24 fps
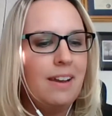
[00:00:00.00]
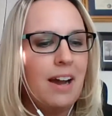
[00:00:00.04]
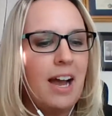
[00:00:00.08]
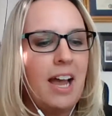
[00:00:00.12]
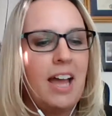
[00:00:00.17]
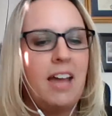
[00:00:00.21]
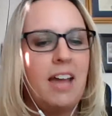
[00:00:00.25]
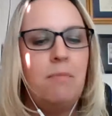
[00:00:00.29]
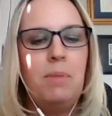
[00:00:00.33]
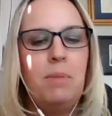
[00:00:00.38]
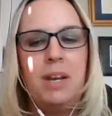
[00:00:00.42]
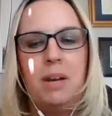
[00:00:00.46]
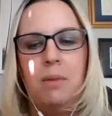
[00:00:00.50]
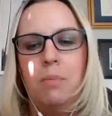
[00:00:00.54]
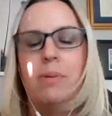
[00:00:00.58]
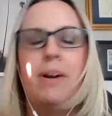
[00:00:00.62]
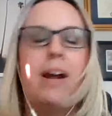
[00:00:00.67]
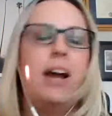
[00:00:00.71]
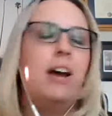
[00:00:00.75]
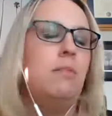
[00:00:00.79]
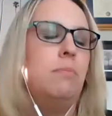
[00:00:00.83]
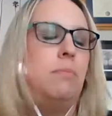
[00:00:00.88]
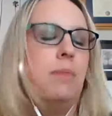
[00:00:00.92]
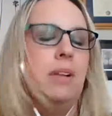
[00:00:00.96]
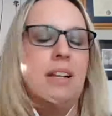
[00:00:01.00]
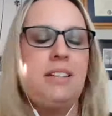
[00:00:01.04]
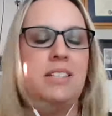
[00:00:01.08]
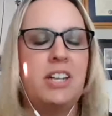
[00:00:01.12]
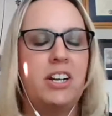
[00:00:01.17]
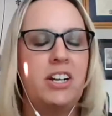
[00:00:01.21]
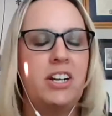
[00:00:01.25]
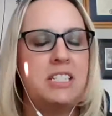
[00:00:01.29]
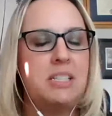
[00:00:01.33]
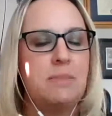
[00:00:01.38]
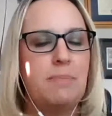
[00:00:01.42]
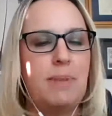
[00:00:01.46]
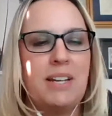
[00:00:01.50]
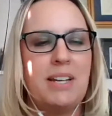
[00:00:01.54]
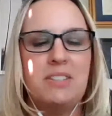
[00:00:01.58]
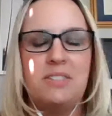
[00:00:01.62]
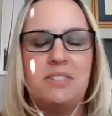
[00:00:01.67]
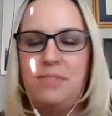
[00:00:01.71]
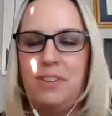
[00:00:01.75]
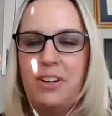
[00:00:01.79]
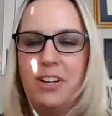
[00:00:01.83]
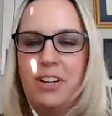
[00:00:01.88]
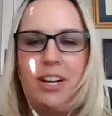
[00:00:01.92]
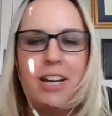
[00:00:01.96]
I had been a proud military spouse,
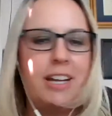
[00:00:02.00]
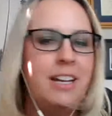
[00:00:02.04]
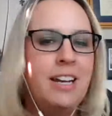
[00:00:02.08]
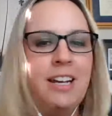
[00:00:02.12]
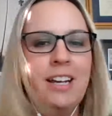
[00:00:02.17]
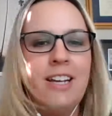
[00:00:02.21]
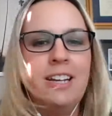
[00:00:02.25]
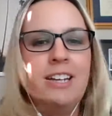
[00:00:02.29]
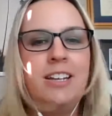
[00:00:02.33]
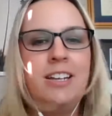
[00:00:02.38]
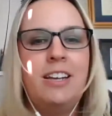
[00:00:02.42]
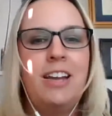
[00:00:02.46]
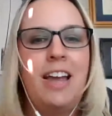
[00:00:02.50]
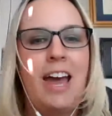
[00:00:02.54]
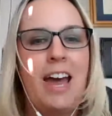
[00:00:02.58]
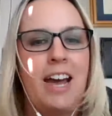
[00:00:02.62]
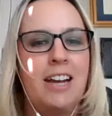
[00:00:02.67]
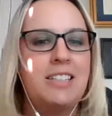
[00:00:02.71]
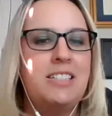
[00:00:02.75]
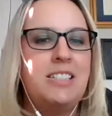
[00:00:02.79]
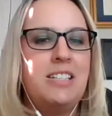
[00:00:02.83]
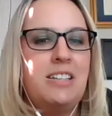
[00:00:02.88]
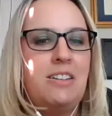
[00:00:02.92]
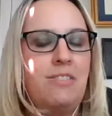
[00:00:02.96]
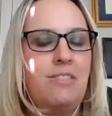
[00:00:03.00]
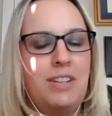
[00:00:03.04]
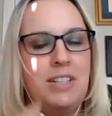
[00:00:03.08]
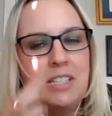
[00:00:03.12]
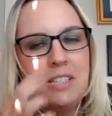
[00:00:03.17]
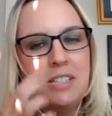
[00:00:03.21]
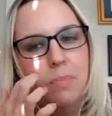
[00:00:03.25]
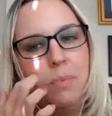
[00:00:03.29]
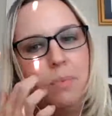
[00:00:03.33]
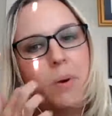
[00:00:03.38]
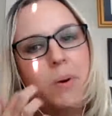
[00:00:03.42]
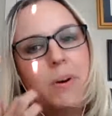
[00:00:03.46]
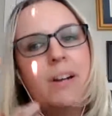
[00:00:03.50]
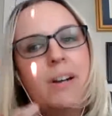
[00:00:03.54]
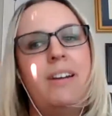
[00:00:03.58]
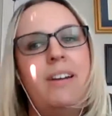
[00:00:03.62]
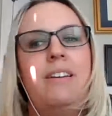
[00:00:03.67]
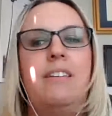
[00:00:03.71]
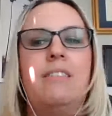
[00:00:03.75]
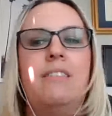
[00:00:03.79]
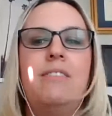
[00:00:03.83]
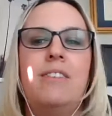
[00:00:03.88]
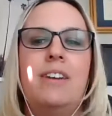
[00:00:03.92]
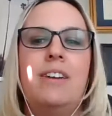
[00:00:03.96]
very active and
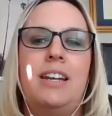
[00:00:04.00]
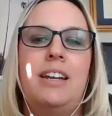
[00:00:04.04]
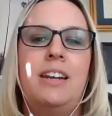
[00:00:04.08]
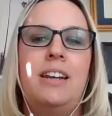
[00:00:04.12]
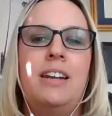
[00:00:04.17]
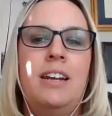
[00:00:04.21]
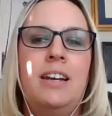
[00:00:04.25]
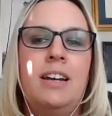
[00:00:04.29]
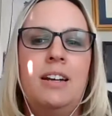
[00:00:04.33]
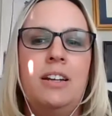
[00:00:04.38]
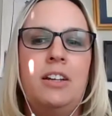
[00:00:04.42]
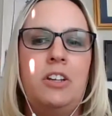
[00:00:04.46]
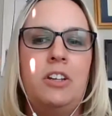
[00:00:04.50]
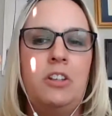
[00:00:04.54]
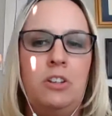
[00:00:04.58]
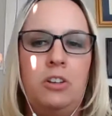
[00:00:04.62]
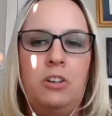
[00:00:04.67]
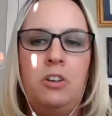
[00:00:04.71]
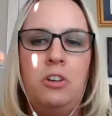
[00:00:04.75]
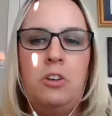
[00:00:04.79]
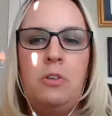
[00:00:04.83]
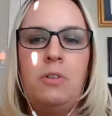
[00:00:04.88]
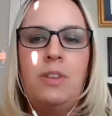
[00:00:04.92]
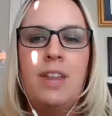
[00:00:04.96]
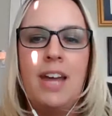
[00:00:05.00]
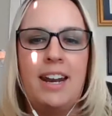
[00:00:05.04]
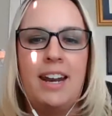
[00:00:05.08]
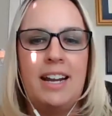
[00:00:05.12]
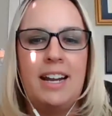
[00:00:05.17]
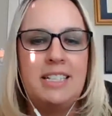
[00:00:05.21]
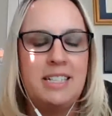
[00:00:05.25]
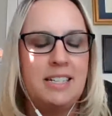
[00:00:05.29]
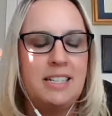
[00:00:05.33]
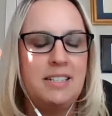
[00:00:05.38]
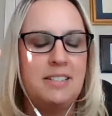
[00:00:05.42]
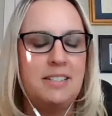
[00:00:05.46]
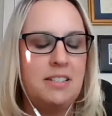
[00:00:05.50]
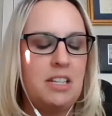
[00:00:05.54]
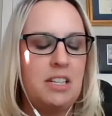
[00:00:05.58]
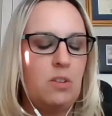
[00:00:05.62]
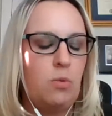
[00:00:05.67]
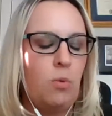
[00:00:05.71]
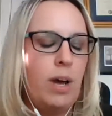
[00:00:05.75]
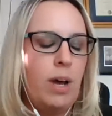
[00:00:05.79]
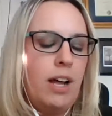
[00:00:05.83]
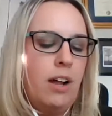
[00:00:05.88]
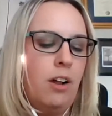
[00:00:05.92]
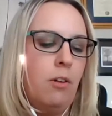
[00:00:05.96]
supportive, and knew that identity
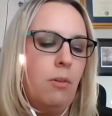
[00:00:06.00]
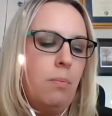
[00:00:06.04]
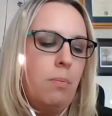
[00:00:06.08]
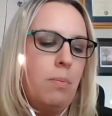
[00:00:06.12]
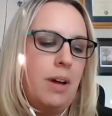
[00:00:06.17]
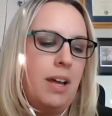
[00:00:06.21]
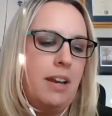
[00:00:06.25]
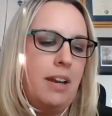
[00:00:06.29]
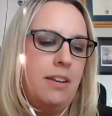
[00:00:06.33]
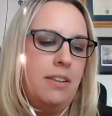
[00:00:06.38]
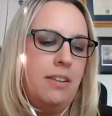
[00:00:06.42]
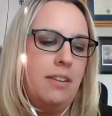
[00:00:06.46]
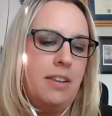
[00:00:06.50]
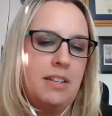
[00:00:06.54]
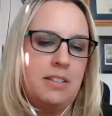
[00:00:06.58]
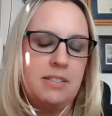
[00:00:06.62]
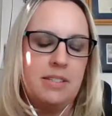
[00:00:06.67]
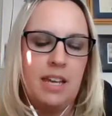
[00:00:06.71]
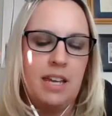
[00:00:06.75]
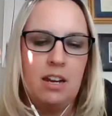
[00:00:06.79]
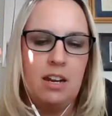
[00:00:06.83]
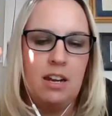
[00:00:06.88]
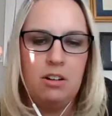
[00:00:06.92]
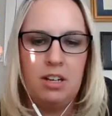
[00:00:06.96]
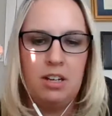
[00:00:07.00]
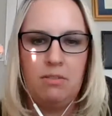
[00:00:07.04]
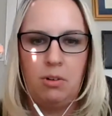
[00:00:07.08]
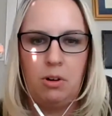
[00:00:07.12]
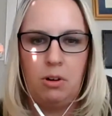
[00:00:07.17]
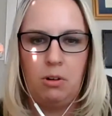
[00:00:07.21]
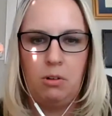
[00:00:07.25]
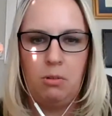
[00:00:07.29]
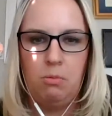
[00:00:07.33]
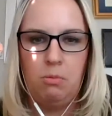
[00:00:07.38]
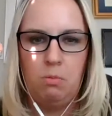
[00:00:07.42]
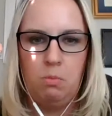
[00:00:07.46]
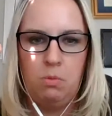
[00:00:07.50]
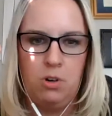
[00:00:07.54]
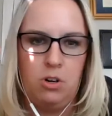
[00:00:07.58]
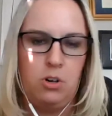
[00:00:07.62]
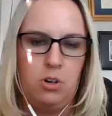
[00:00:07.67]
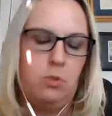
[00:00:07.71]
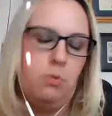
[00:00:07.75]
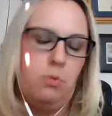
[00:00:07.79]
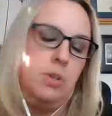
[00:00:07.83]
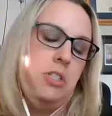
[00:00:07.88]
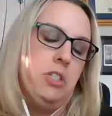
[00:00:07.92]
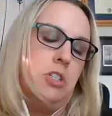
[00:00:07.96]
well, but this caregiver
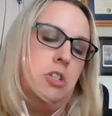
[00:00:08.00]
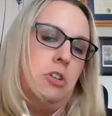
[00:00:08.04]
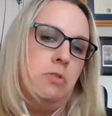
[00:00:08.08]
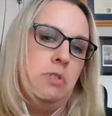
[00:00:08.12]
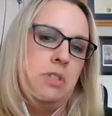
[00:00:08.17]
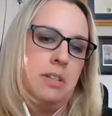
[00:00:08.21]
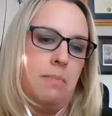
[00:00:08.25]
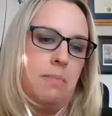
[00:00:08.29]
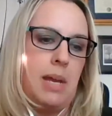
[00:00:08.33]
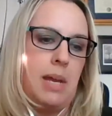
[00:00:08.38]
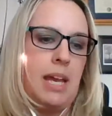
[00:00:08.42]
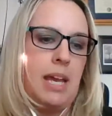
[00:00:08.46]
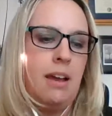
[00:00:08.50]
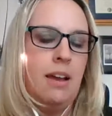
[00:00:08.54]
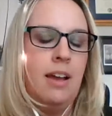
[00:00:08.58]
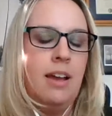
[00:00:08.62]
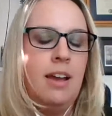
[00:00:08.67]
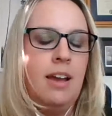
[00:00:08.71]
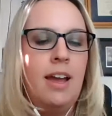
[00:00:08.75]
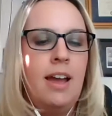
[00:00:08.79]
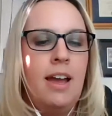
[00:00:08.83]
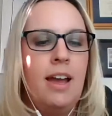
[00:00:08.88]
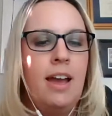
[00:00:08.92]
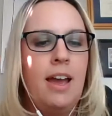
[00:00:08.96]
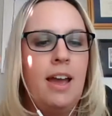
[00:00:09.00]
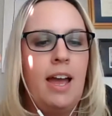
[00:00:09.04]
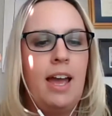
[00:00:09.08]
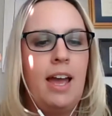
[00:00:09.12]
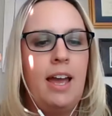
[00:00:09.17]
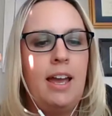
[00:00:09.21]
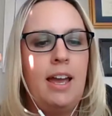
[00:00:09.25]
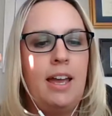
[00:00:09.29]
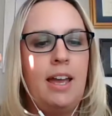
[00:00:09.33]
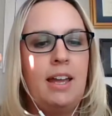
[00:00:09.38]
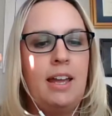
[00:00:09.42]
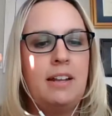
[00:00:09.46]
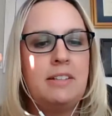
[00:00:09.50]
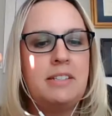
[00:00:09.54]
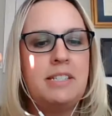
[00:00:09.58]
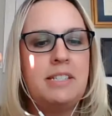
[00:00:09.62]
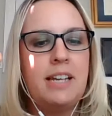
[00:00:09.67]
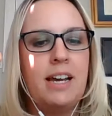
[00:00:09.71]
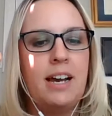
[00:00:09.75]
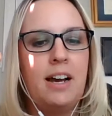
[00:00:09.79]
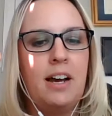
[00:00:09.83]
word was new to me. And